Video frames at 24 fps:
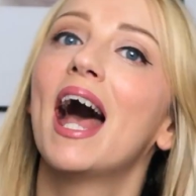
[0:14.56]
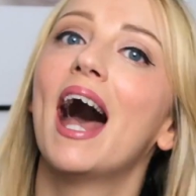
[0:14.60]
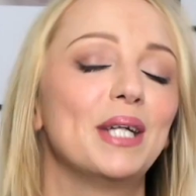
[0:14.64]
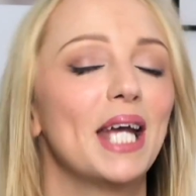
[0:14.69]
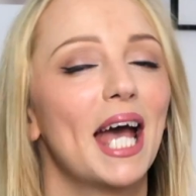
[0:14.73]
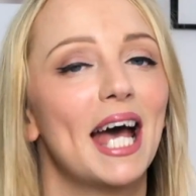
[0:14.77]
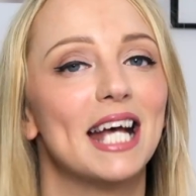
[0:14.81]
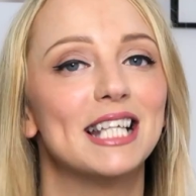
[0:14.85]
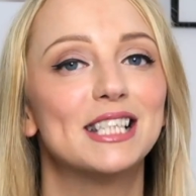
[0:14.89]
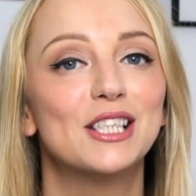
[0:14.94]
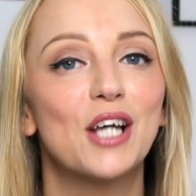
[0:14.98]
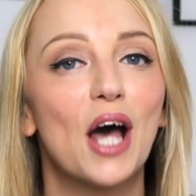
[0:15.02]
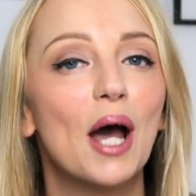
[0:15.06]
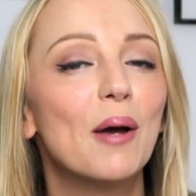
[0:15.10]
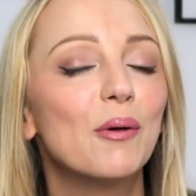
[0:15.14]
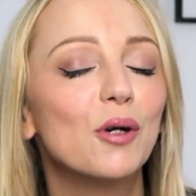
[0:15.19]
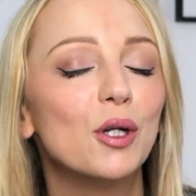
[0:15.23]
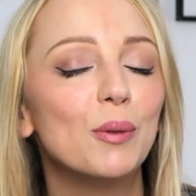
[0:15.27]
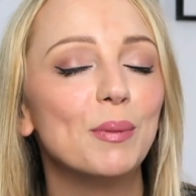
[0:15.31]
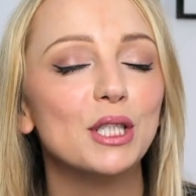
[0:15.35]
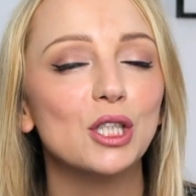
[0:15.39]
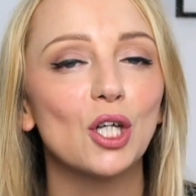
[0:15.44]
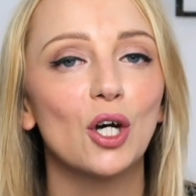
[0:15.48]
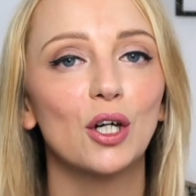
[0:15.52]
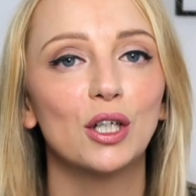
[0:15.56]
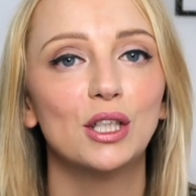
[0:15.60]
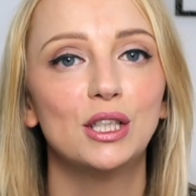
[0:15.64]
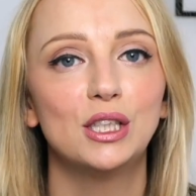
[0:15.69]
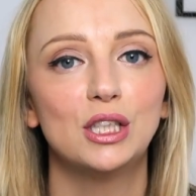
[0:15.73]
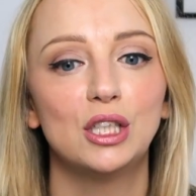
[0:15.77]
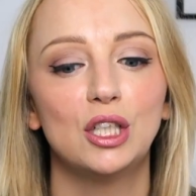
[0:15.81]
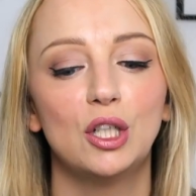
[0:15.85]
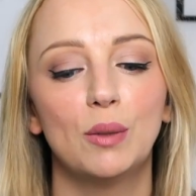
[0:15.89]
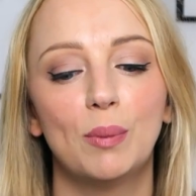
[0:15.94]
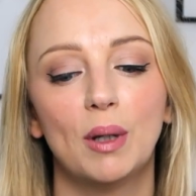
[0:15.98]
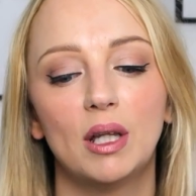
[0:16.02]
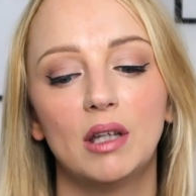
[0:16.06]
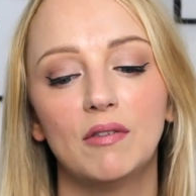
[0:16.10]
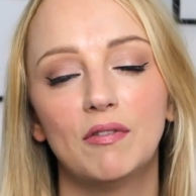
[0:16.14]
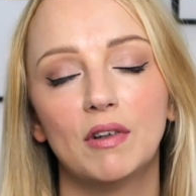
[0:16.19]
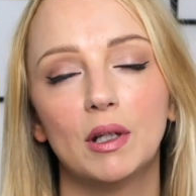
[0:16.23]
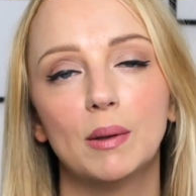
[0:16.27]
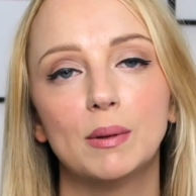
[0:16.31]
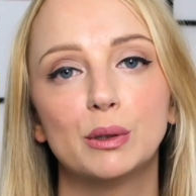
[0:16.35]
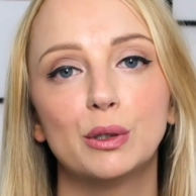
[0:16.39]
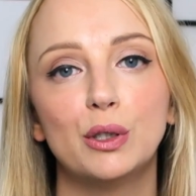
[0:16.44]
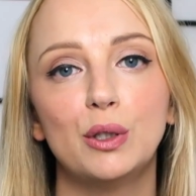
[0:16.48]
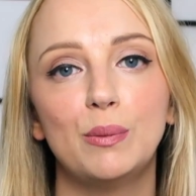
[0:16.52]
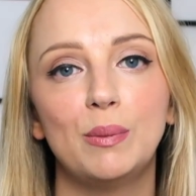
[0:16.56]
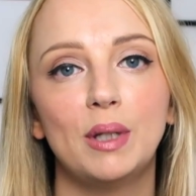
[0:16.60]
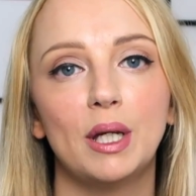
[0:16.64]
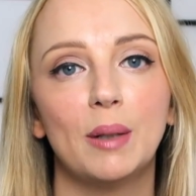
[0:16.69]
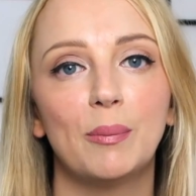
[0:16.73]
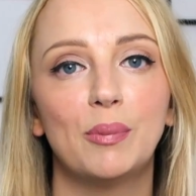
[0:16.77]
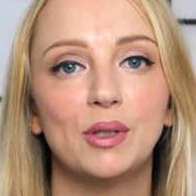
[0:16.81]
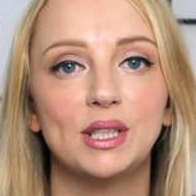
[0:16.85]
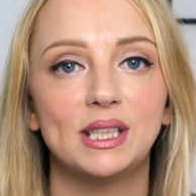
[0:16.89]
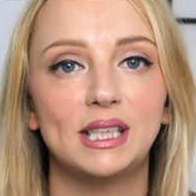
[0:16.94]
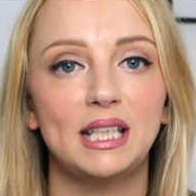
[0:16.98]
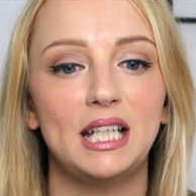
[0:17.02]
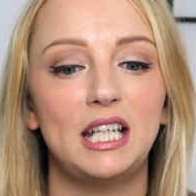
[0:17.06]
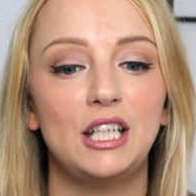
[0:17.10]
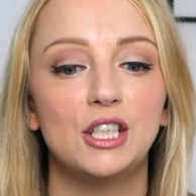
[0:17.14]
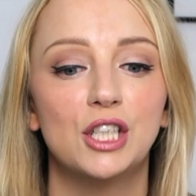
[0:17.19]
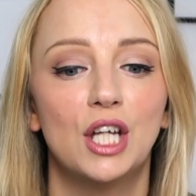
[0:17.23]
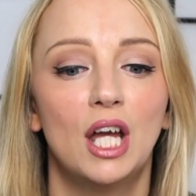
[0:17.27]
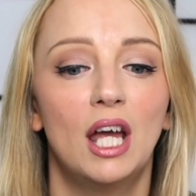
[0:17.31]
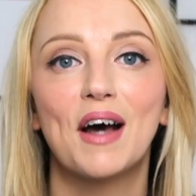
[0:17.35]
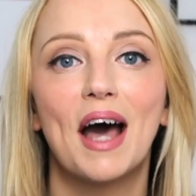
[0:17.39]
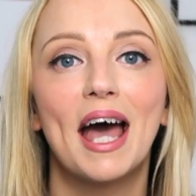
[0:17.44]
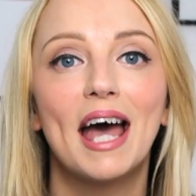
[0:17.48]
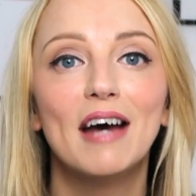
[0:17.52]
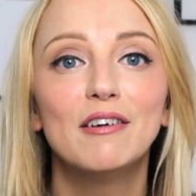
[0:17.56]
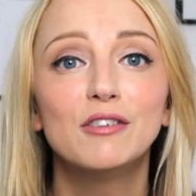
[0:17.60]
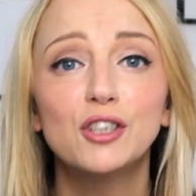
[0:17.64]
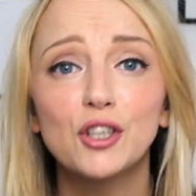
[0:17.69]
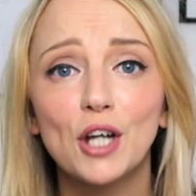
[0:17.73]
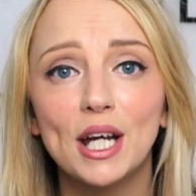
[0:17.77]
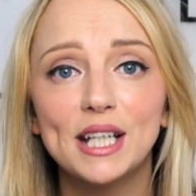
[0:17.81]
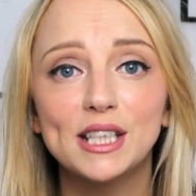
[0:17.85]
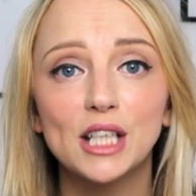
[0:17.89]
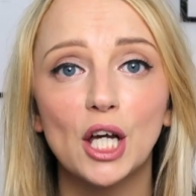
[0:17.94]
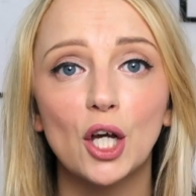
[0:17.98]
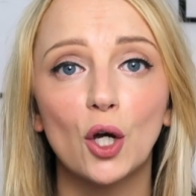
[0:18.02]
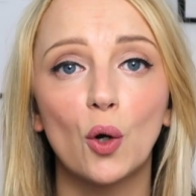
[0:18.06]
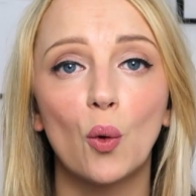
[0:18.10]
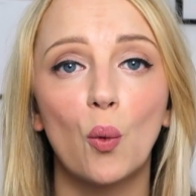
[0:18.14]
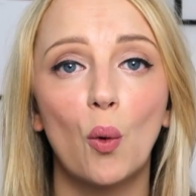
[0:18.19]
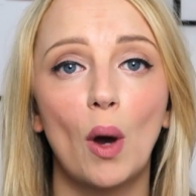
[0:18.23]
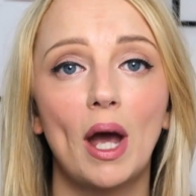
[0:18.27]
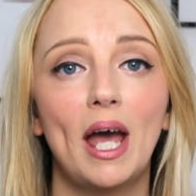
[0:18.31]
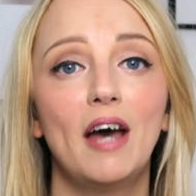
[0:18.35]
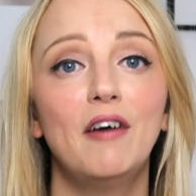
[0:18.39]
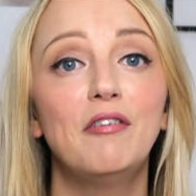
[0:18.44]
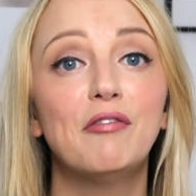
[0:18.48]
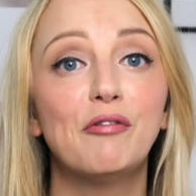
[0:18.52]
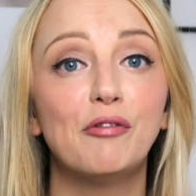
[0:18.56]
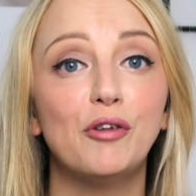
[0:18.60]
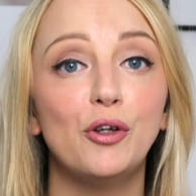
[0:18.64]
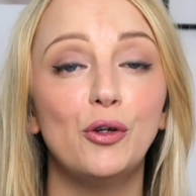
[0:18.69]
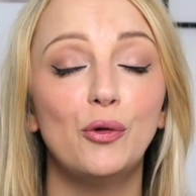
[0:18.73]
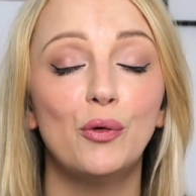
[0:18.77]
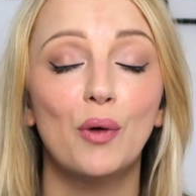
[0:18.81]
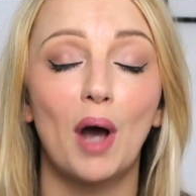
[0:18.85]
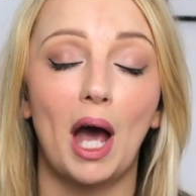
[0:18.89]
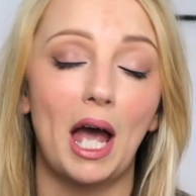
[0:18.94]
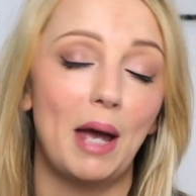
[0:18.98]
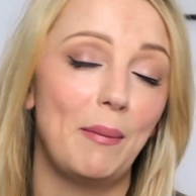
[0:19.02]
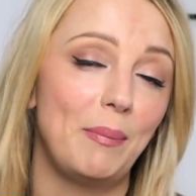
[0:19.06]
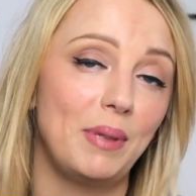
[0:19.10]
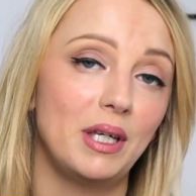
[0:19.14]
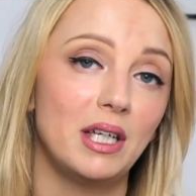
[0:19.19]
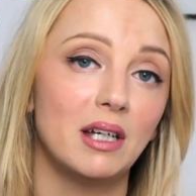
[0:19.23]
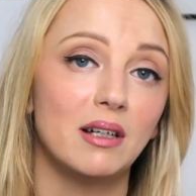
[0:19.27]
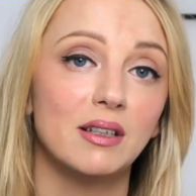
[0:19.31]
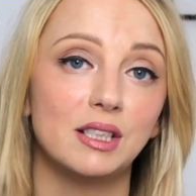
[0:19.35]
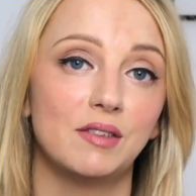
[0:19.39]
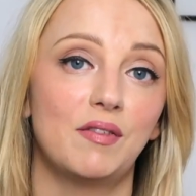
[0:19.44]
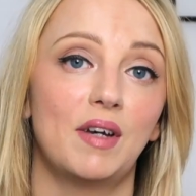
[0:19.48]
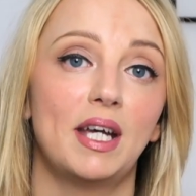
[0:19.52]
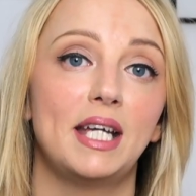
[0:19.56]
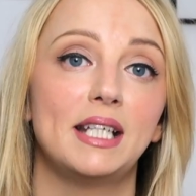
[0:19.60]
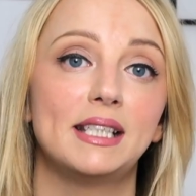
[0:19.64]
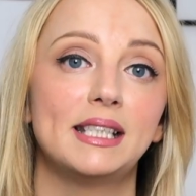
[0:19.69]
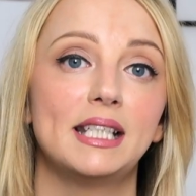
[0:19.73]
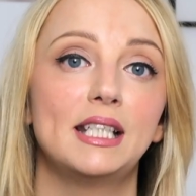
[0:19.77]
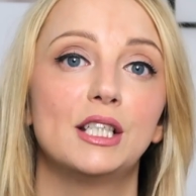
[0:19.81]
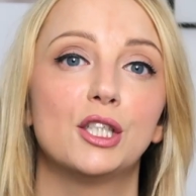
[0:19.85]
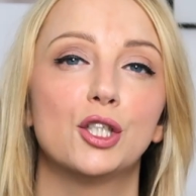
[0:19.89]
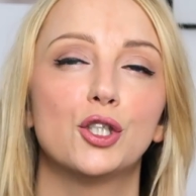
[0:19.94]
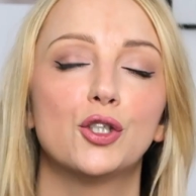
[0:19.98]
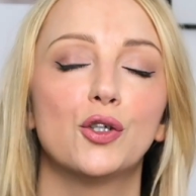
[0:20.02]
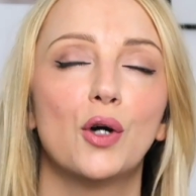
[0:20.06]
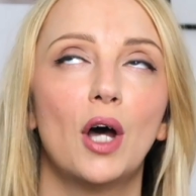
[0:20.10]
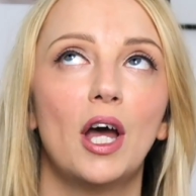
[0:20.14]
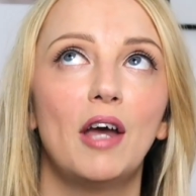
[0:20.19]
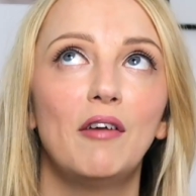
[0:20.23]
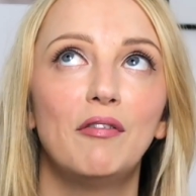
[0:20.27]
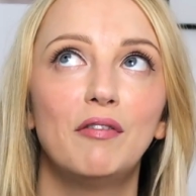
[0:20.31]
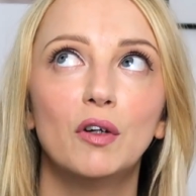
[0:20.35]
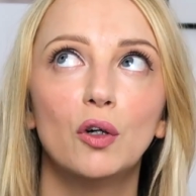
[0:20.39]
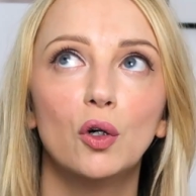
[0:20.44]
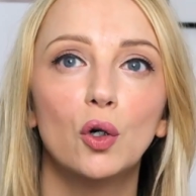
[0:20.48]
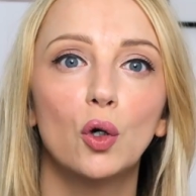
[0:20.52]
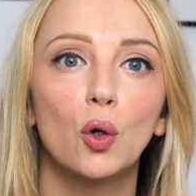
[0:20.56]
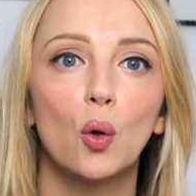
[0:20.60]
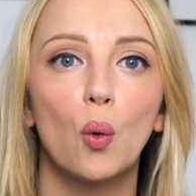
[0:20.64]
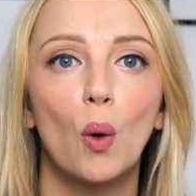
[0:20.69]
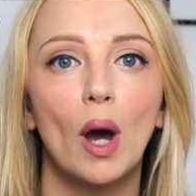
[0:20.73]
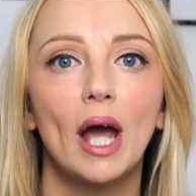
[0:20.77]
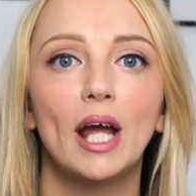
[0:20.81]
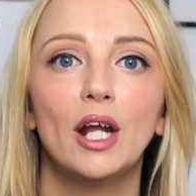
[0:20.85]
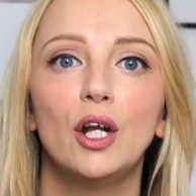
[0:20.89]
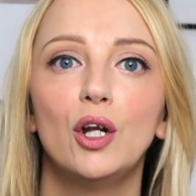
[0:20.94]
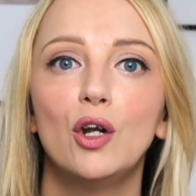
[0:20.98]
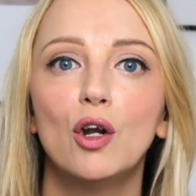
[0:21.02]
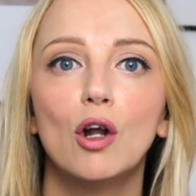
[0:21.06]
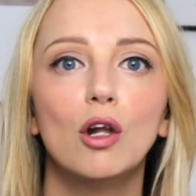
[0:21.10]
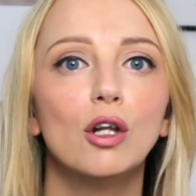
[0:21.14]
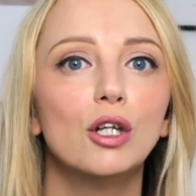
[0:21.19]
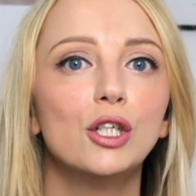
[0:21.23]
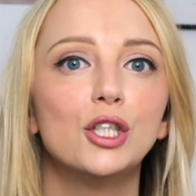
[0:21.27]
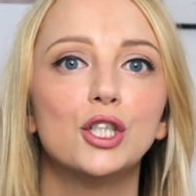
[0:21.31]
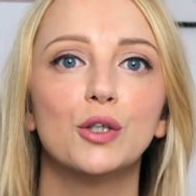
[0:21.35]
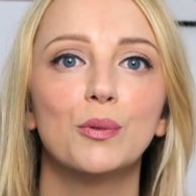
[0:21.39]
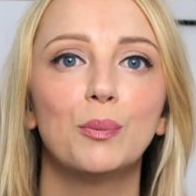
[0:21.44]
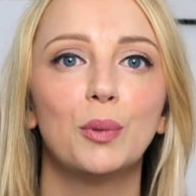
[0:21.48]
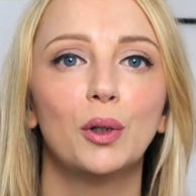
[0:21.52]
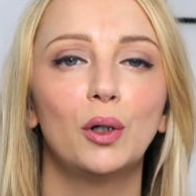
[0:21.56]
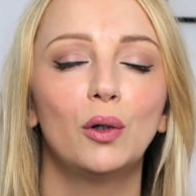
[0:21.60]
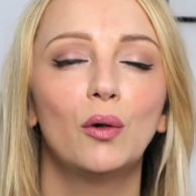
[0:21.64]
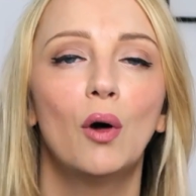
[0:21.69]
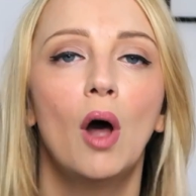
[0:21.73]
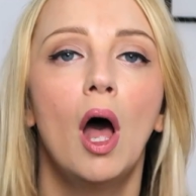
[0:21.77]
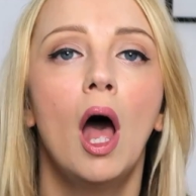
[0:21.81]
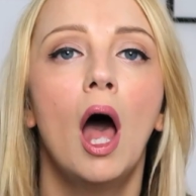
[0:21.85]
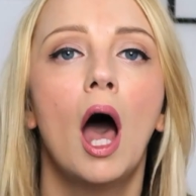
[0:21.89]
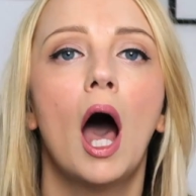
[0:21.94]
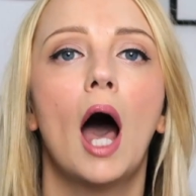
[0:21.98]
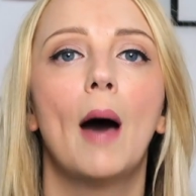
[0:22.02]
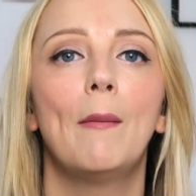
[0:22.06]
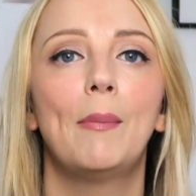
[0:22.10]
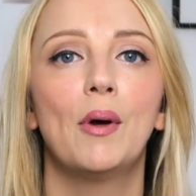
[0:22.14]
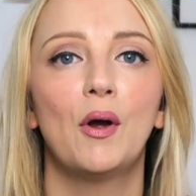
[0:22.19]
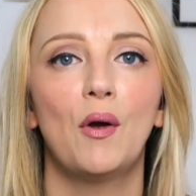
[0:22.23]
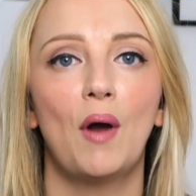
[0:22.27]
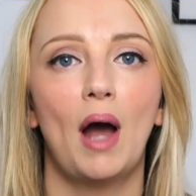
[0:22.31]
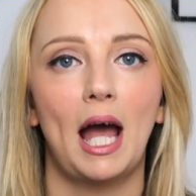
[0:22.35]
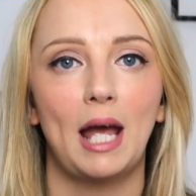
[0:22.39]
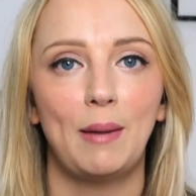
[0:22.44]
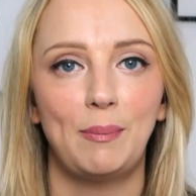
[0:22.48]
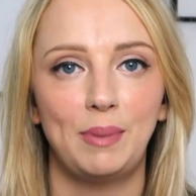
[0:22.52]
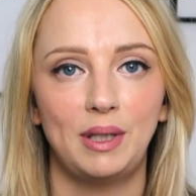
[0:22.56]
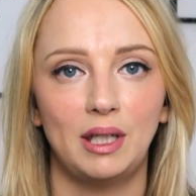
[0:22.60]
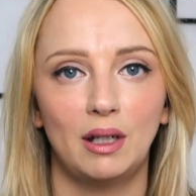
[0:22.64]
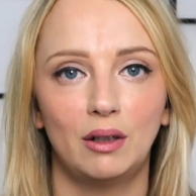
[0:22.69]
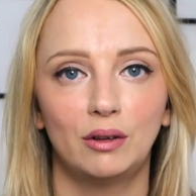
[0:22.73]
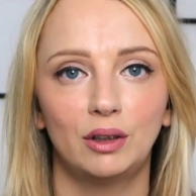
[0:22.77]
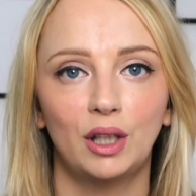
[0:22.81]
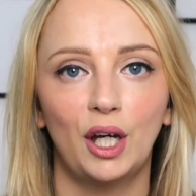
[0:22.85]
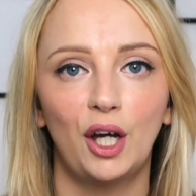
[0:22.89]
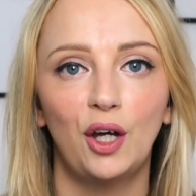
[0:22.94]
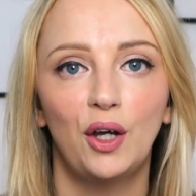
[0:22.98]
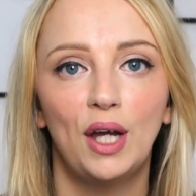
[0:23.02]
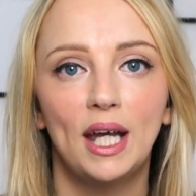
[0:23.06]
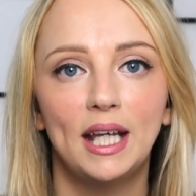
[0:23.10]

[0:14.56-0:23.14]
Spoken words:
But yeah, so I'm going to be talking to you about the Philips Lumea Prestige. So I have tried out quite a few IPL devices, so I feel quite knowledgeable about IPL now.